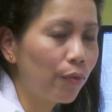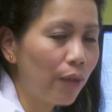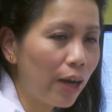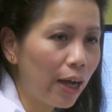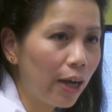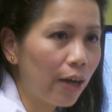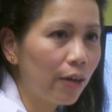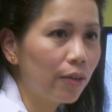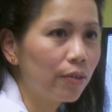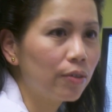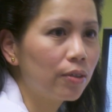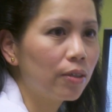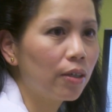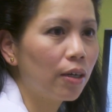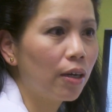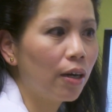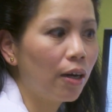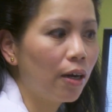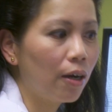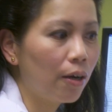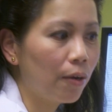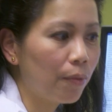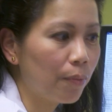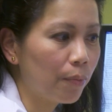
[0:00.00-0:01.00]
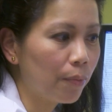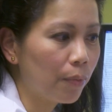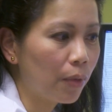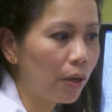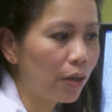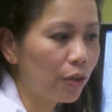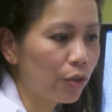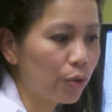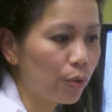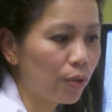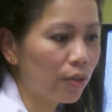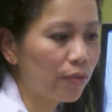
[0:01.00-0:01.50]
around
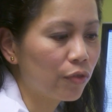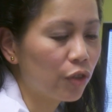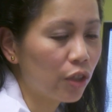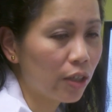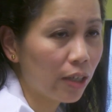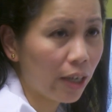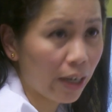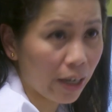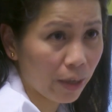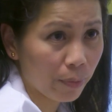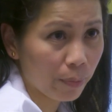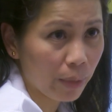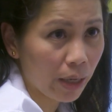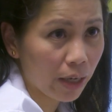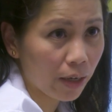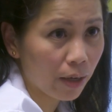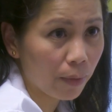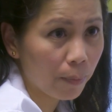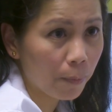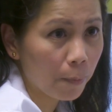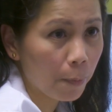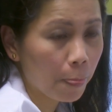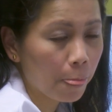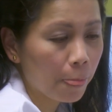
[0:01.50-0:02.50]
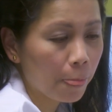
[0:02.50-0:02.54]
our sort of genetic makeup.